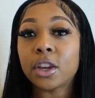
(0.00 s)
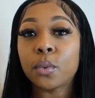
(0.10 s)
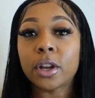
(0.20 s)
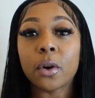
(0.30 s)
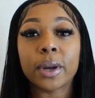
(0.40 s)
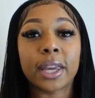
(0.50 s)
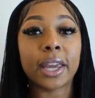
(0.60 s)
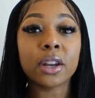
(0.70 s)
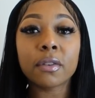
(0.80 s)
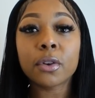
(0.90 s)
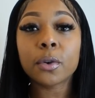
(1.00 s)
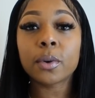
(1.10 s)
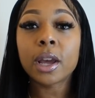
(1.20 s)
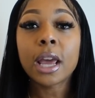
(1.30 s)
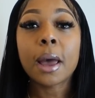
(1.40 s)
you would go and get
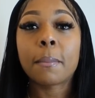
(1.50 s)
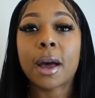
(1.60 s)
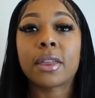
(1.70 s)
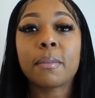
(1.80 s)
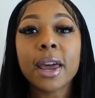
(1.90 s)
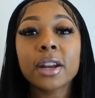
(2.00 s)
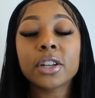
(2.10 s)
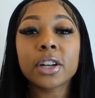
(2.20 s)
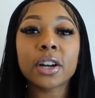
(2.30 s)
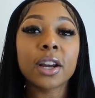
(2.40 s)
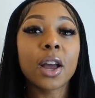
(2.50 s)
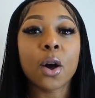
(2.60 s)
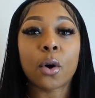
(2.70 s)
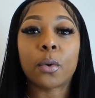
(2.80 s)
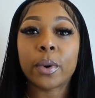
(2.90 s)
interviewed by the manager
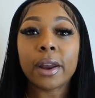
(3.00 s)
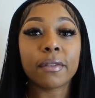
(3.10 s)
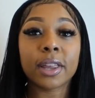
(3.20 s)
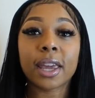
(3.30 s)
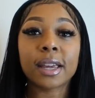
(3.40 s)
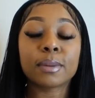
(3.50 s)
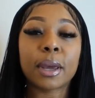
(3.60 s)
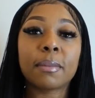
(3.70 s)
or whatever the case may